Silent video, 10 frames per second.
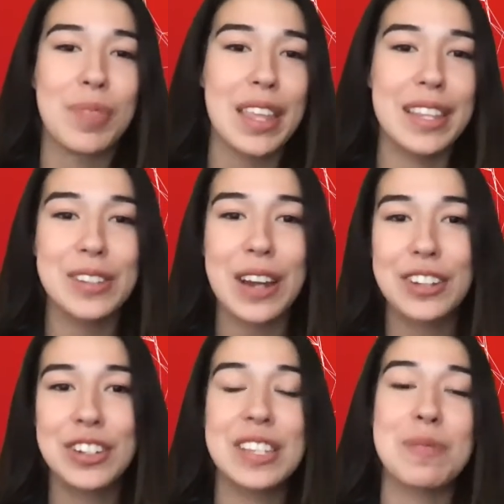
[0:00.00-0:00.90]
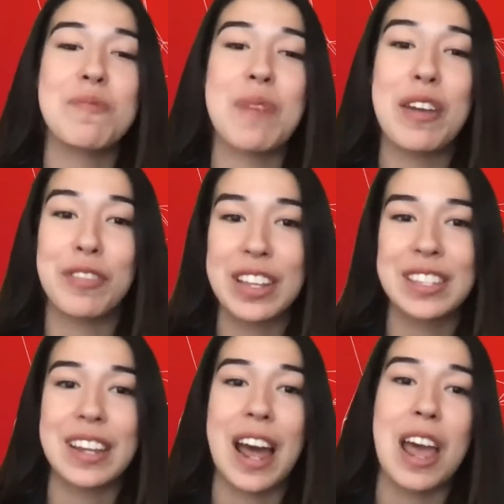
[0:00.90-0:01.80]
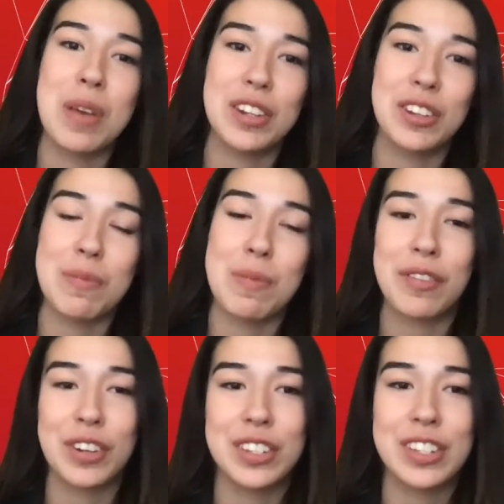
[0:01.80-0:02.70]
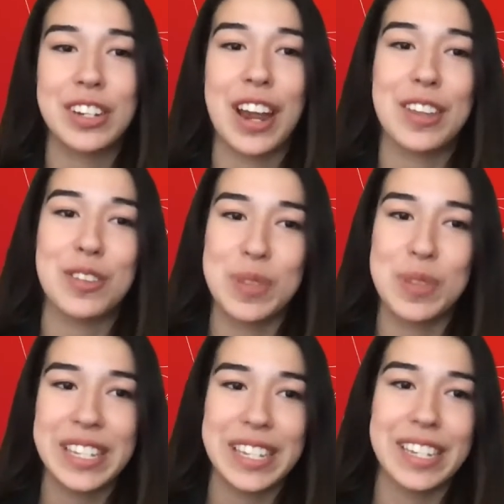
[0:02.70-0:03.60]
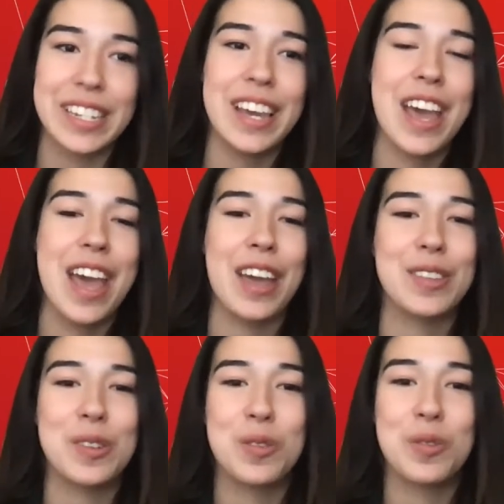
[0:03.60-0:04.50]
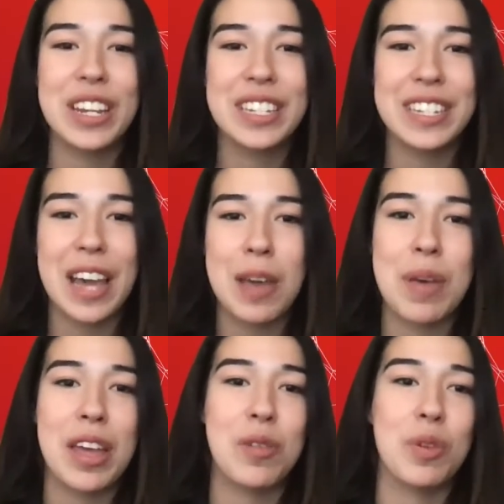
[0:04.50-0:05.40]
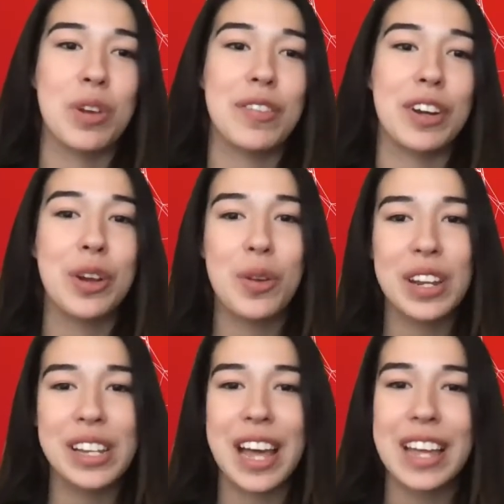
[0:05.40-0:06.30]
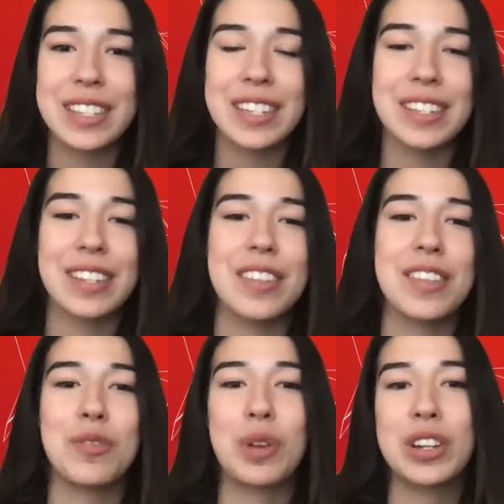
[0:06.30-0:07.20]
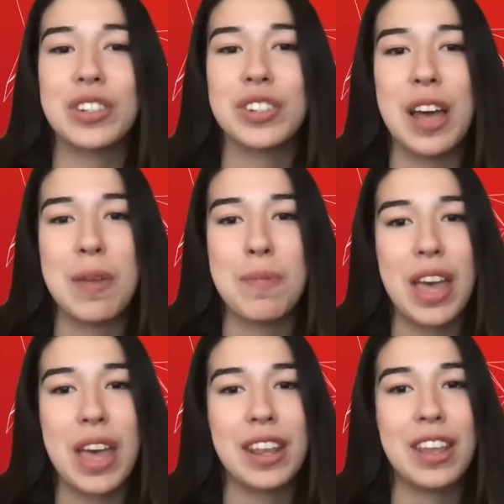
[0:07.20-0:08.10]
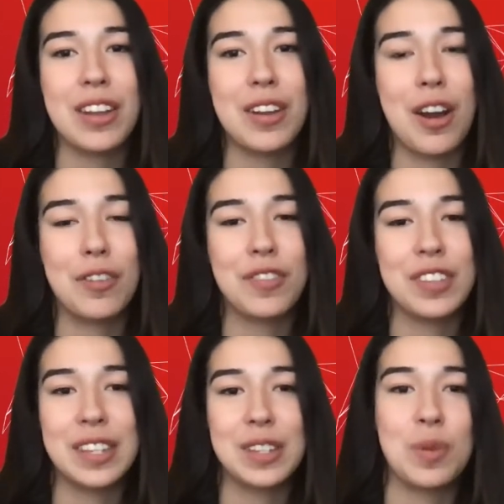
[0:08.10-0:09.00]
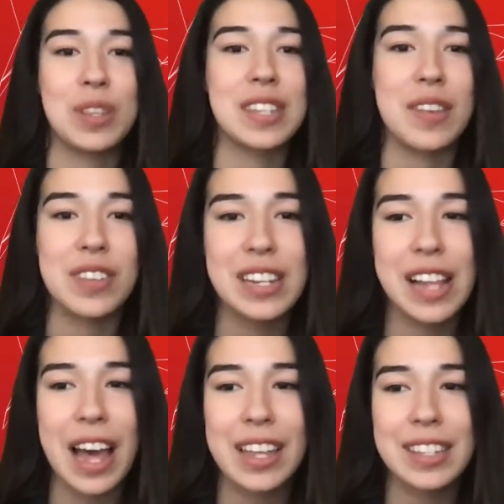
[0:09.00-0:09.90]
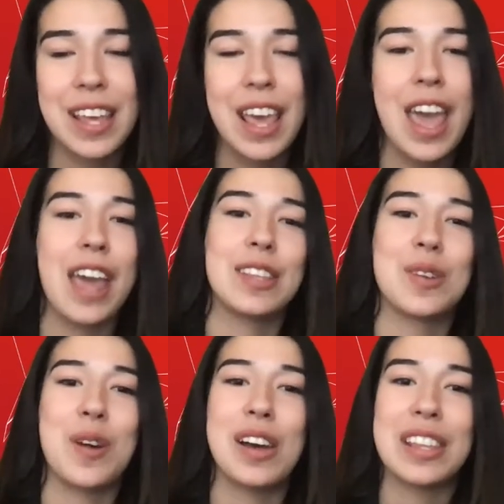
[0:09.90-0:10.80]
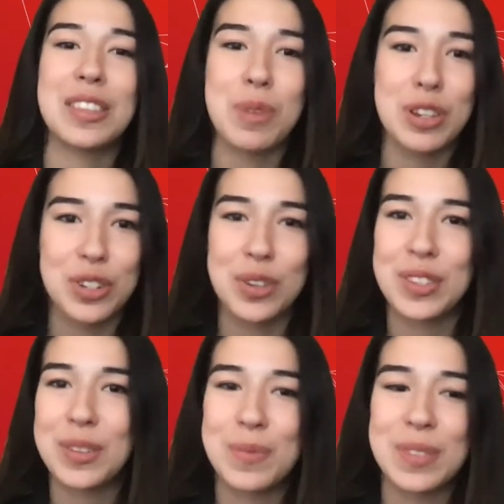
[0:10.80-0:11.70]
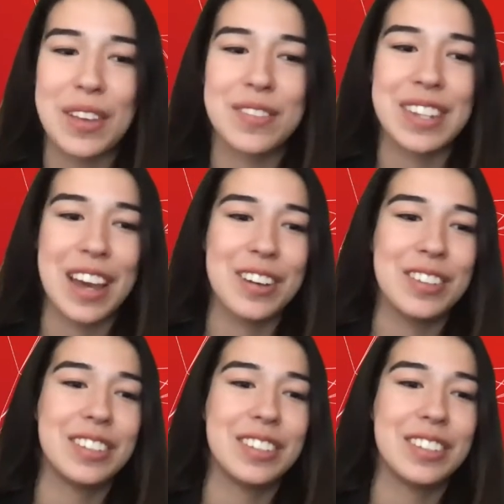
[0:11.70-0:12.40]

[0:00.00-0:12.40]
these are actually some of my friends that I met during my first year at UBC. And so Raeiti I met in one of our coding classes, and then Rachel I met in our Physics 170 class. And so I'll let them introduce themselves now.